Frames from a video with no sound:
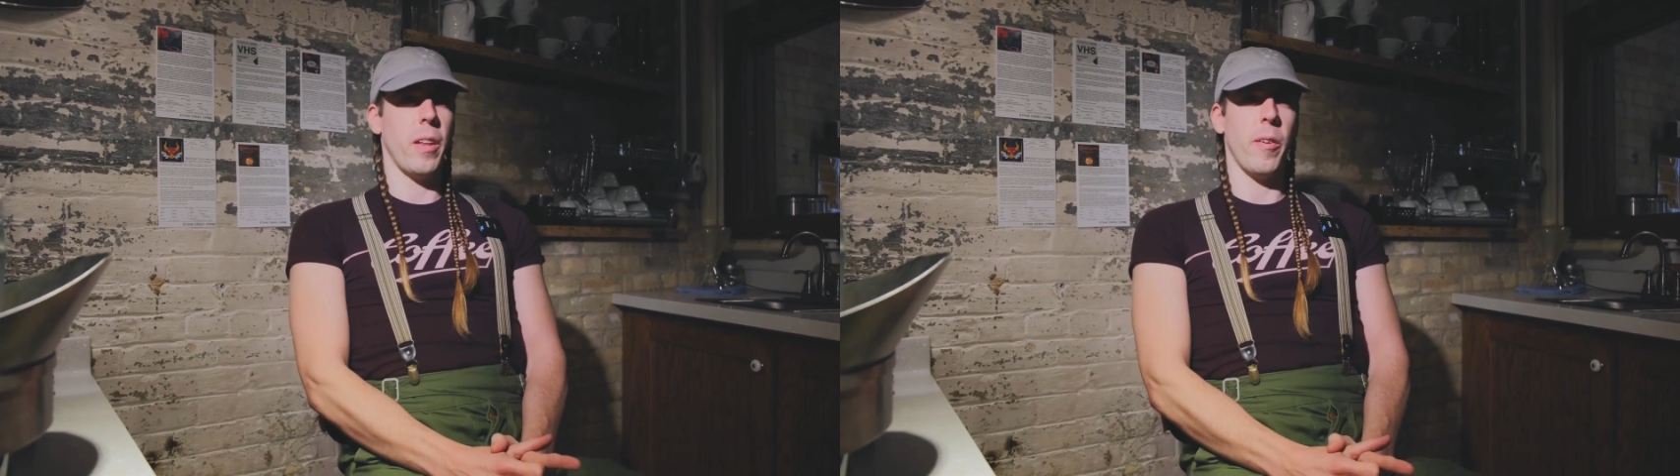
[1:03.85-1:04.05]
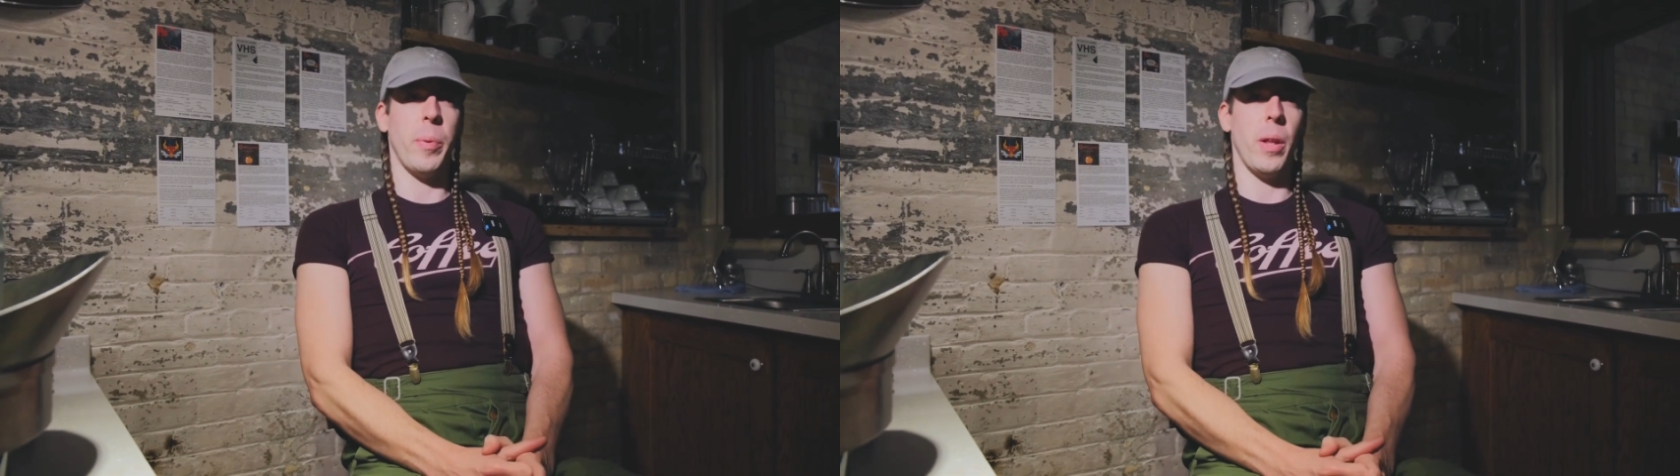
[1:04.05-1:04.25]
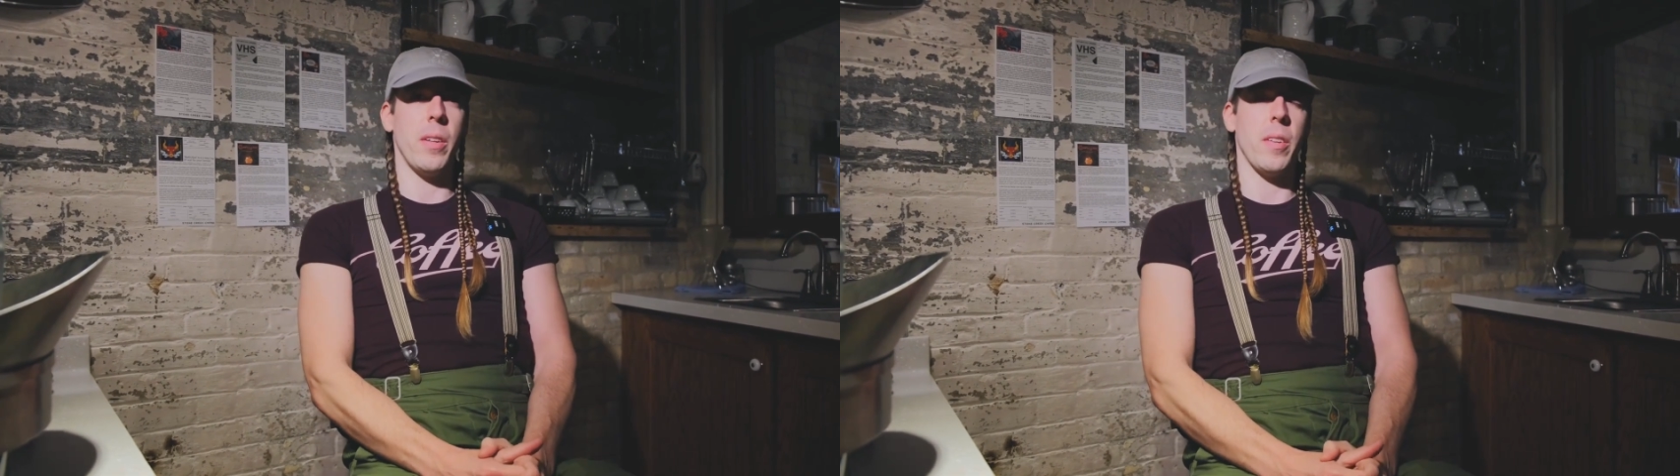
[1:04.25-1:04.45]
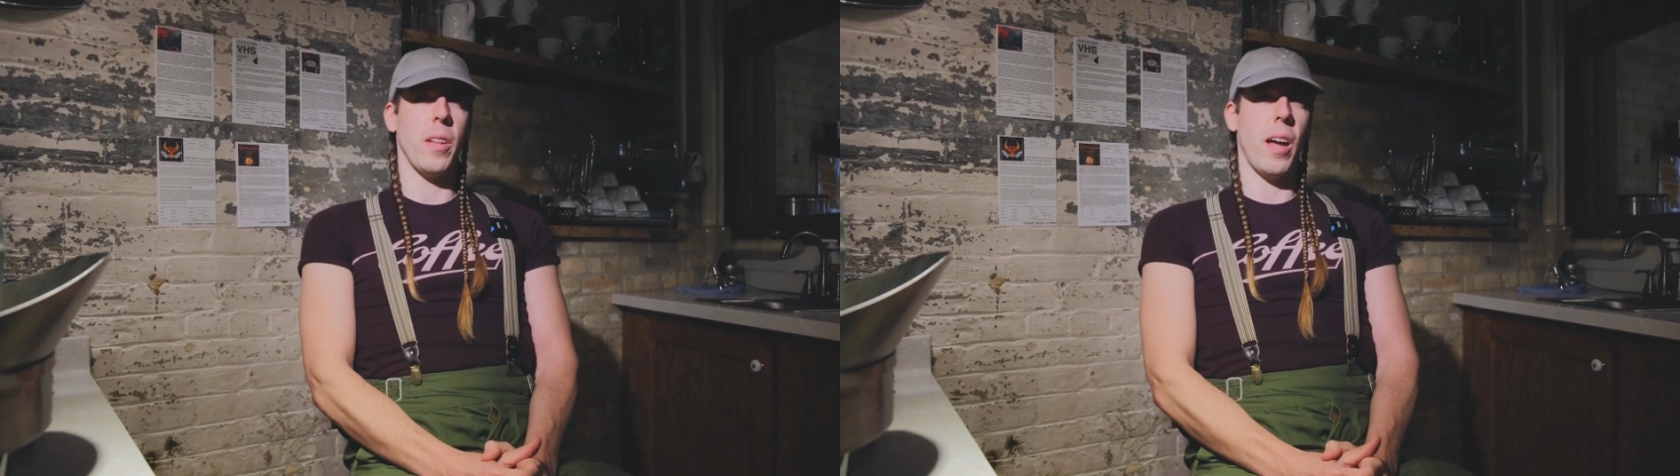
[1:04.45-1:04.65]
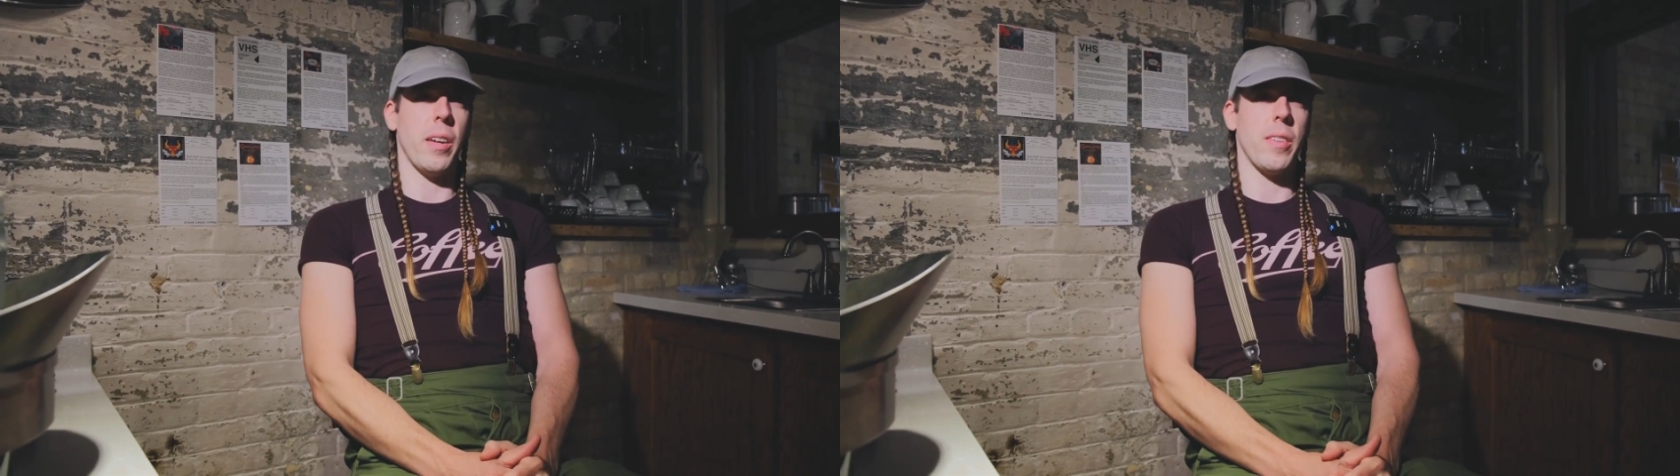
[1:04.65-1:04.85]
love blends a
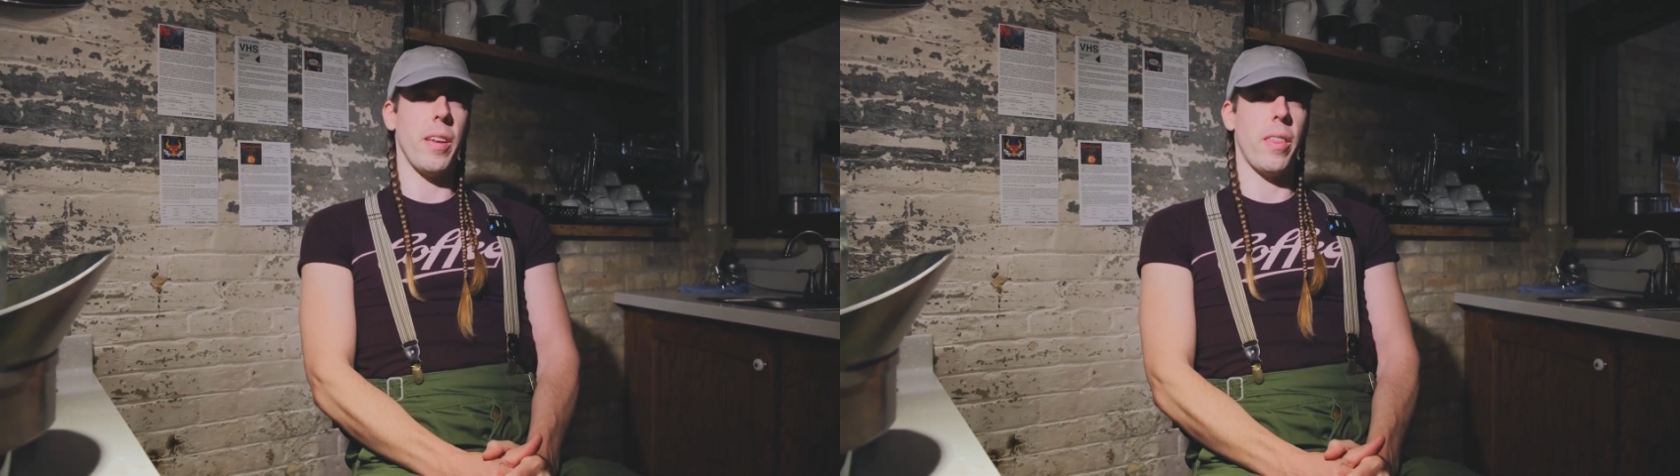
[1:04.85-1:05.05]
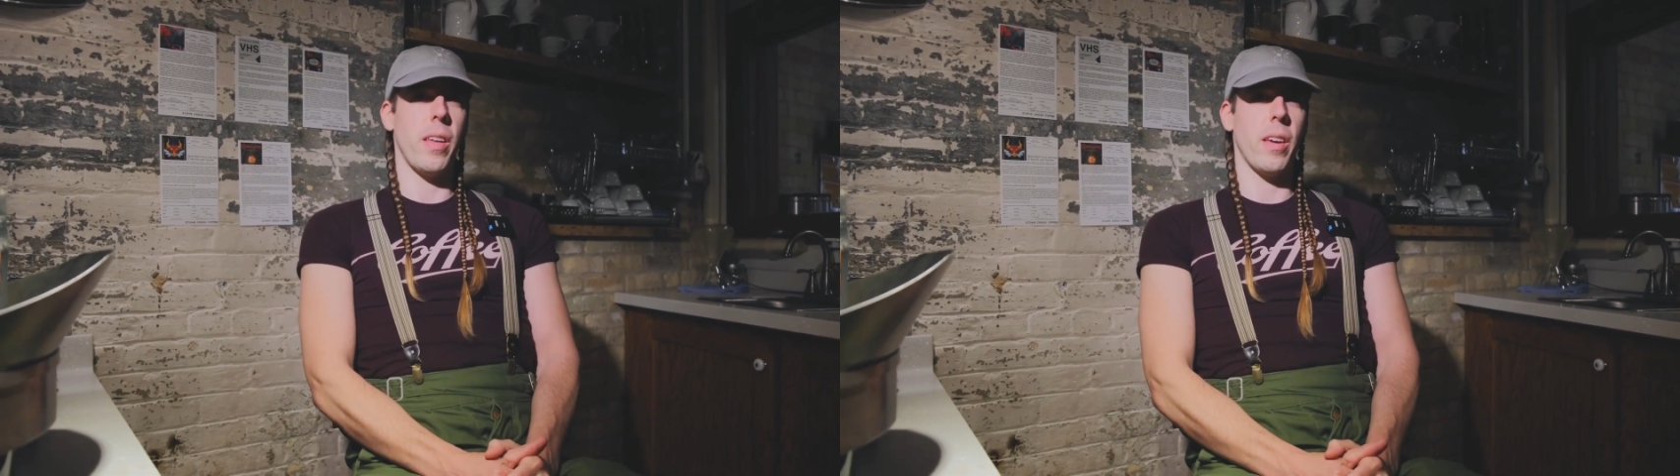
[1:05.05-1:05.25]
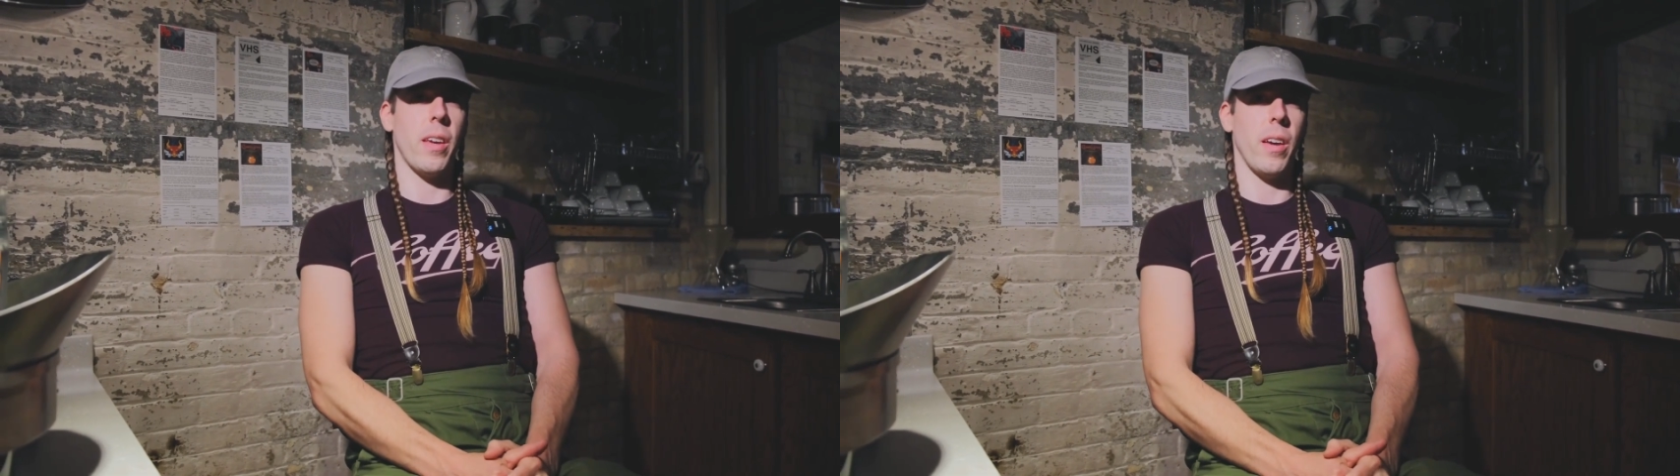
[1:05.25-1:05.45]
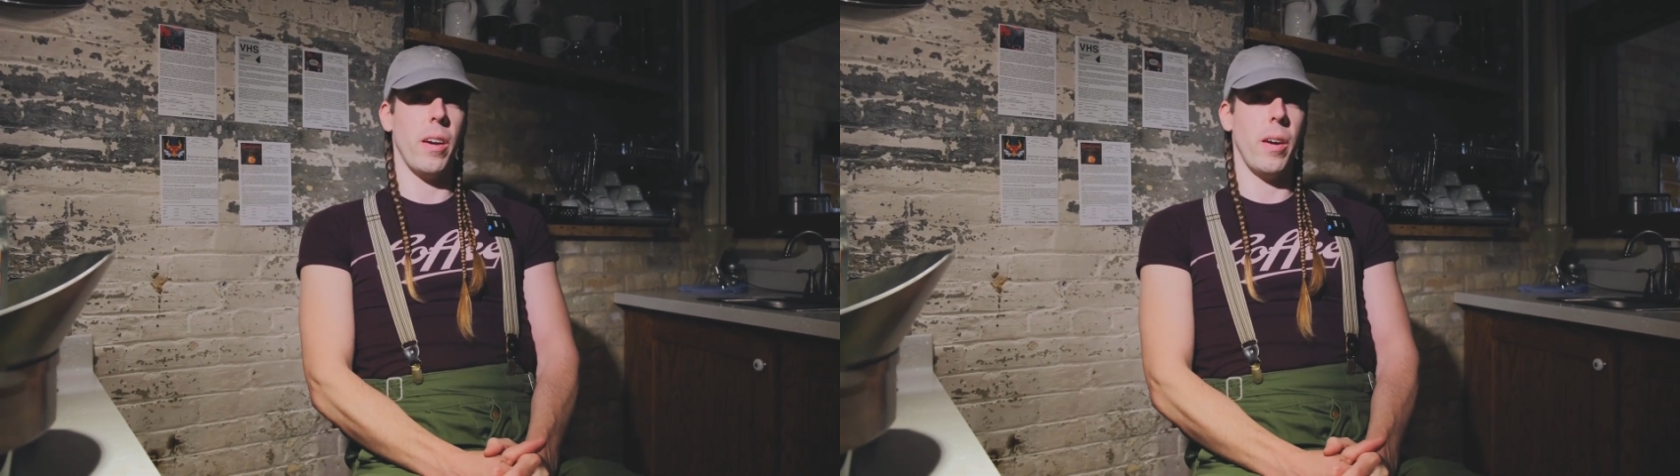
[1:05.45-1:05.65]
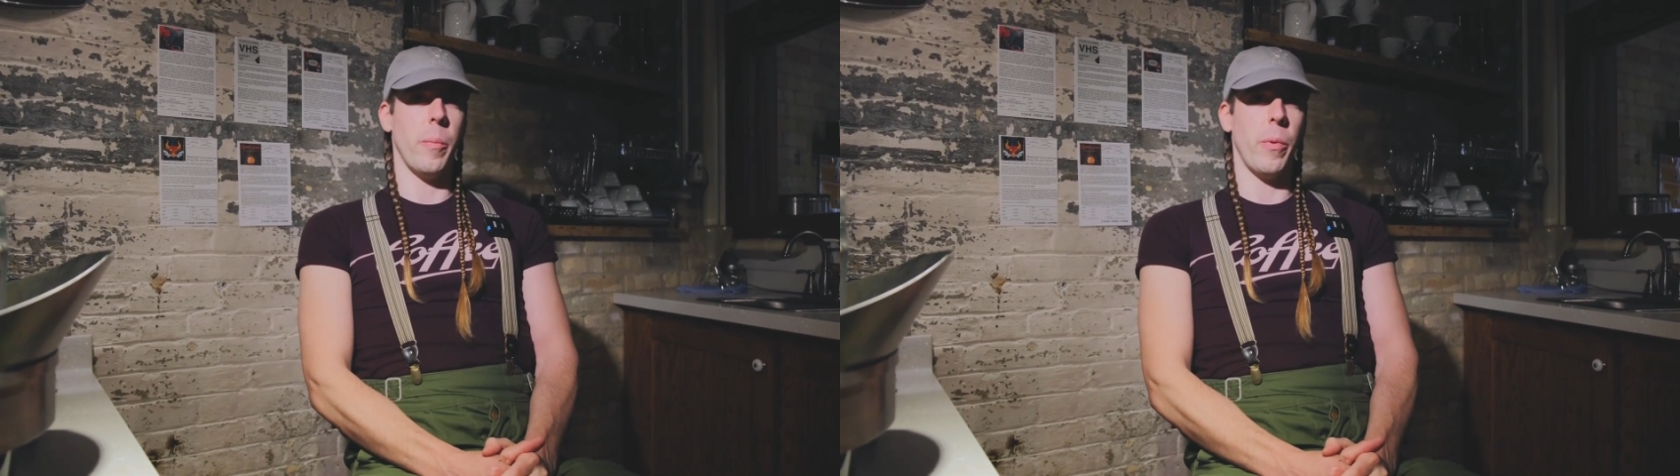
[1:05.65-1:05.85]
lot because I think
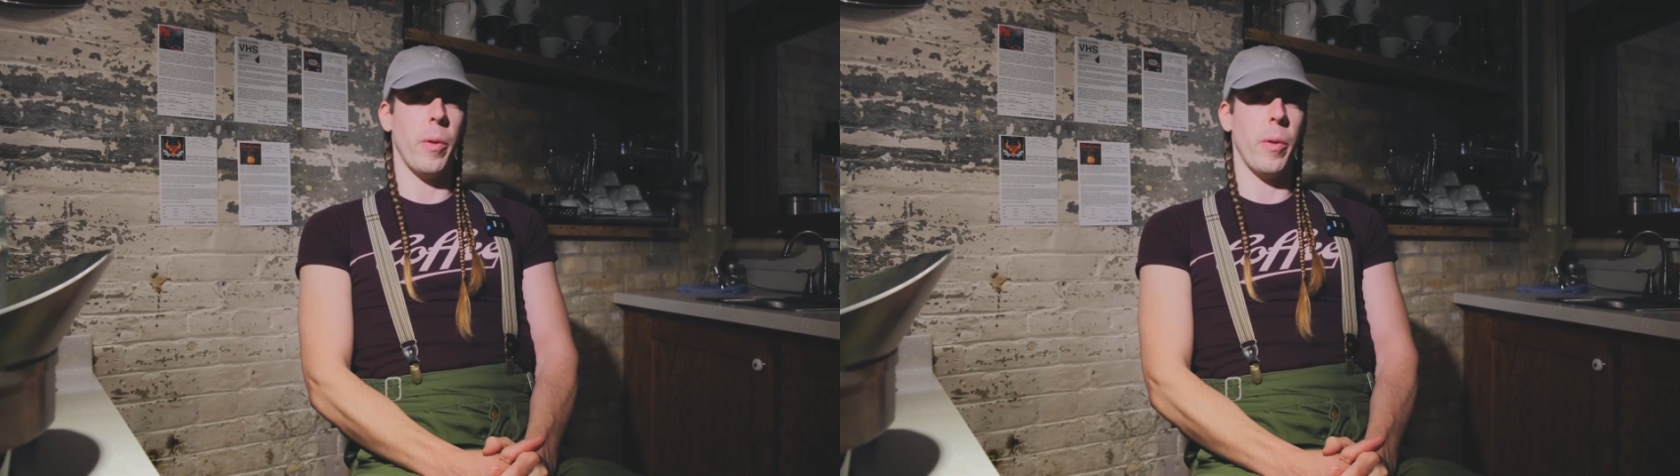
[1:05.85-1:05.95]
um,